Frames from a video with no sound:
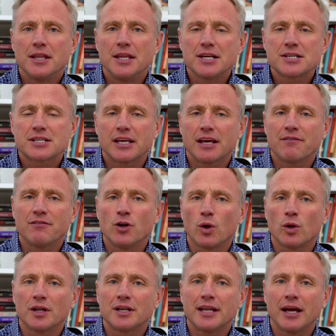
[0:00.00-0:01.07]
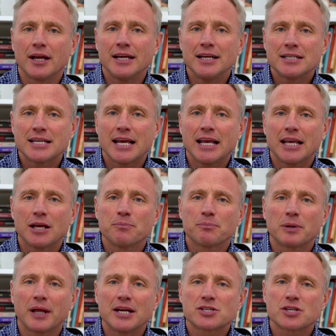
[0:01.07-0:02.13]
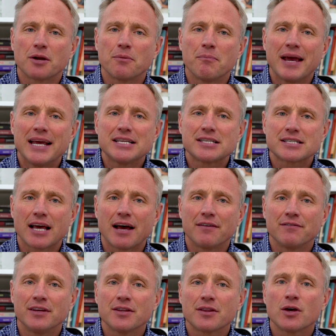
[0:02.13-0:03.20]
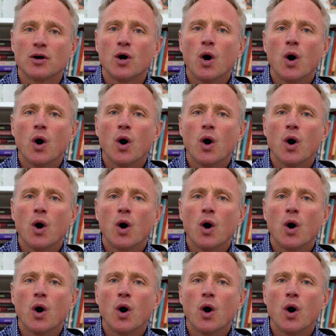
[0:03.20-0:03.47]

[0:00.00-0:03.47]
This Give Nola Day taking place on May 7th,